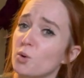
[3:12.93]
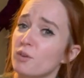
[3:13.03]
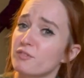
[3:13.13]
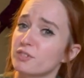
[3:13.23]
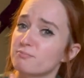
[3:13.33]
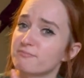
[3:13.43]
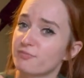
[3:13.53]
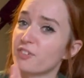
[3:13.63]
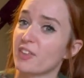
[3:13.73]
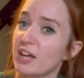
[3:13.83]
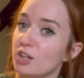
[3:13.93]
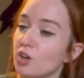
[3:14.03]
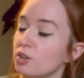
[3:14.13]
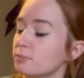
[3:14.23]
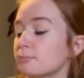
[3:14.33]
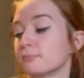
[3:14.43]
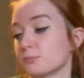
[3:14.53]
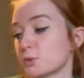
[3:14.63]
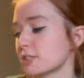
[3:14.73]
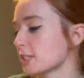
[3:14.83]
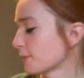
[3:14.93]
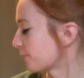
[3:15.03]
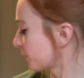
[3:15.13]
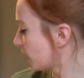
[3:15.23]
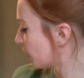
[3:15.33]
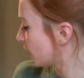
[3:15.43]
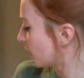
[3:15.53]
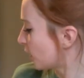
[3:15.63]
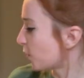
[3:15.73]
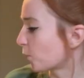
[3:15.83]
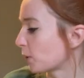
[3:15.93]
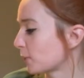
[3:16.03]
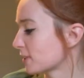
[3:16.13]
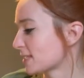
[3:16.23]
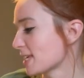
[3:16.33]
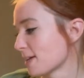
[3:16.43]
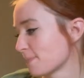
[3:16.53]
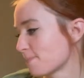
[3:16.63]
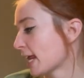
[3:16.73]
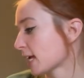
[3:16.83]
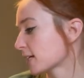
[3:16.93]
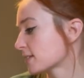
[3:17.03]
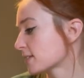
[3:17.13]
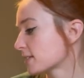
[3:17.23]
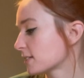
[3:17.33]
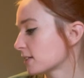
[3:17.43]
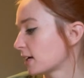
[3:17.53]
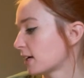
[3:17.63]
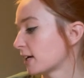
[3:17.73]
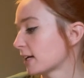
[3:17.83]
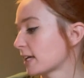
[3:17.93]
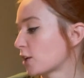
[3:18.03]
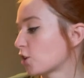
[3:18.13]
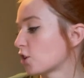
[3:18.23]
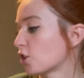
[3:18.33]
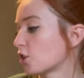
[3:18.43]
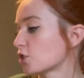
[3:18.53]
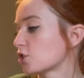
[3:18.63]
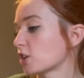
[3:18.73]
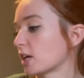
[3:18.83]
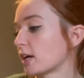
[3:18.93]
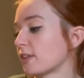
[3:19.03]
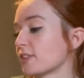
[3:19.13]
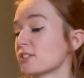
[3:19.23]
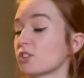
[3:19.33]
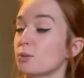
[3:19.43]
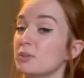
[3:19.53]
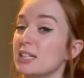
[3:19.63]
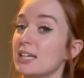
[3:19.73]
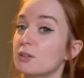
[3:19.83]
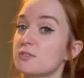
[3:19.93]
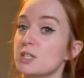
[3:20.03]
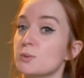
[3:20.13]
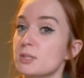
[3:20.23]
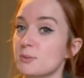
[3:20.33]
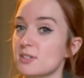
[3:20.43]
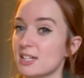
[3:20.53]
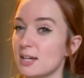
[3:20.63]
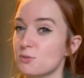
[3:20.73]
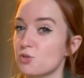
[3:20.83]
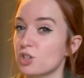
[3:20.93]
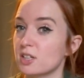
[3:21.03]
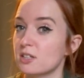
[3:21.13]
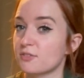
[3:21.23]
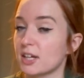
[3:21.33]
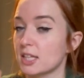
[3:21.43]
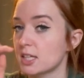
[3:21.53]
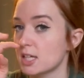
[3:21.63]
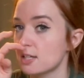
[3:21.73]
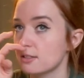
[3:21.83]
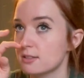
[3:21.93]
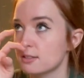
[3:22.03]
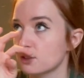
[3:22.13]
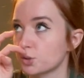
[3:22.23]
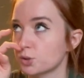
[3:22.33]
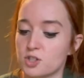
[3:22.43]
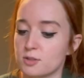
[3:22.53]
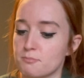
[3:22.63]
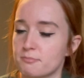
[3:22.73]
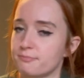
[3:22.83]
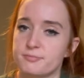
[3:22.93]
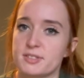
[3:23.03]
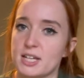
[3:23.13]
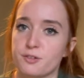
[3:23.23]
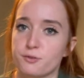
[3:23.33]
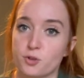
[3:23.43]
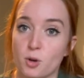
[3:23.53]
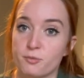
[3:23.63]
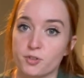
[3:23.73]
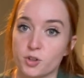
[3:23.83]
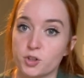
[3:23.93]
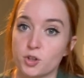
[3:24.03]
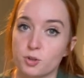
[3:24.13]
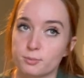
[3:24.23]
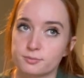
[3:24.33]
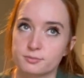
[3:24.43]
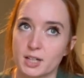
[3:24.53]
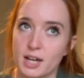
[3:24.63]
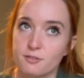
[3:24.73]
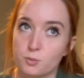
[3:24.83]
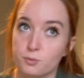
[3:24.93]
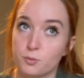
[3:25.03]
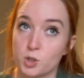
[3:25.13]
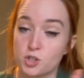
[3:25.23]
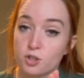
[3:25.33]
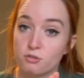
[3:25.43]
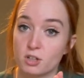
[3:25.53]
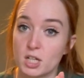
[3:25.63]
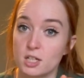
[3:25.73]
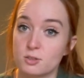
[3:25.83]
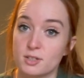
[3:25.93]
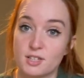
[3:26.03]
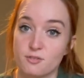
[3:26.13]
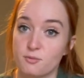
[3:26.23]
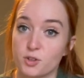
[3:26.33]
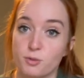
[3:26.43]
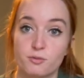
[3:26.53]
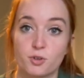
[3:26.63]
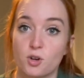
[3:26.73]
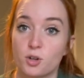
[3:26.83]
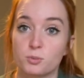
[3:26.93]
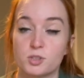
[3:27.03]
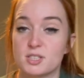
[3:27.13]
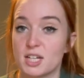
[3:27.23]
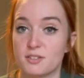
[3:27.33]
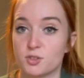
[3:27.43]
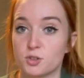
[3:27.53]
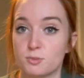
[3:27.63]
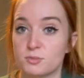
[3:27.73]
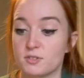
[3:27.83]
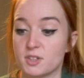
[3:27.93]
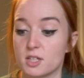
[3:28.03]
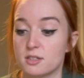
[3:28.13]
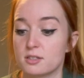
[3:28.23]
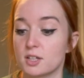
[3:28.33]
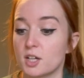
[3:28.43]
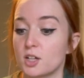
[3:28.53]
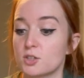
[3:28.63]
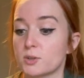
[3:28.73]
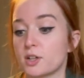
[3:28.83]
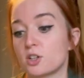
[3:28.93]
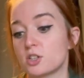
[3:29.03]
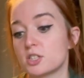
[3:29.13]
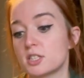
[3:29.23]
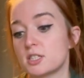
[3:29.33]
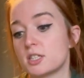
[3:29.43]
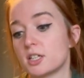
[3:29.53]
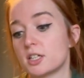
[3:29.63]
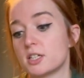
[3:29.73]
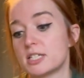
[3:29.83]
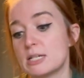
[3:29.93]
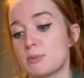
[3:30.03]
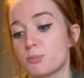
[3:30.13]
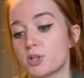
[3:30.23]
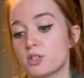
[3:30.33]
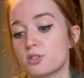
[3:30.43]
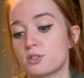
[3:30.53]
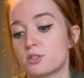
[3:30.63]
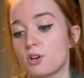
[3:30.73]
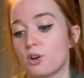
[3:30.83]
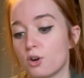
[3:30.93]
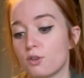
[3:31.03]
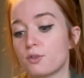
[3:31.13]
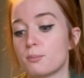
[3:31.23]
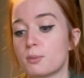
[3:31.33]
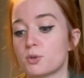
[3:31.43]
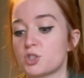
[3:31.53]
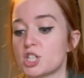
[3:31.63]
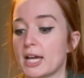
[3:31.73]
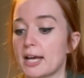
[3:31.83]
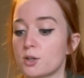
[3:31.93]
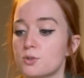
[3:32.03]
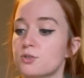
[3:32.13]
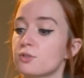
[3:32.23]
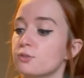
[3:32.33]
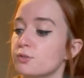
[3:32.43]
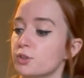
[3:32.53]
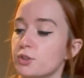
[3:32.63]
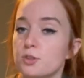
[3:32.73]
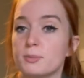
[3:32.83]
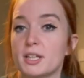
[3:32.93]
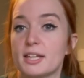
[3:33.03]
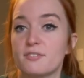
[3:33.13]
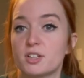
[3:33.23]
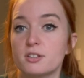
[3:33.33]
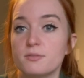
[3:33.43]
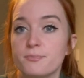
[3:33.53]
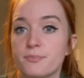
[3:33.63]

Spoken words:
go on for that long. We'll see. We will see. Next I got, and these are completely out of sequence because I am struggling to find these. So I just said from volume, I have 1 to 3. So I said from volume 4 onwards, any volumes of this. So I got the Demon Prince of Momochi House, volume 11